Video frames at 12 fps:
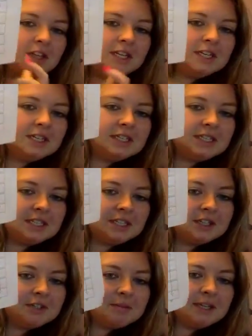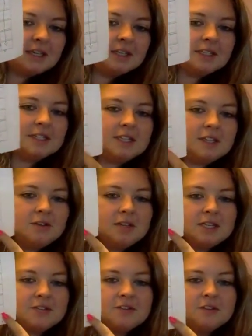in dinner because it's the only
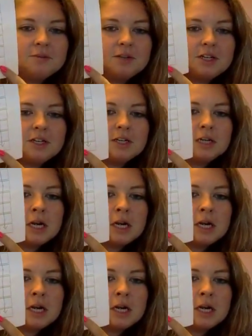different one.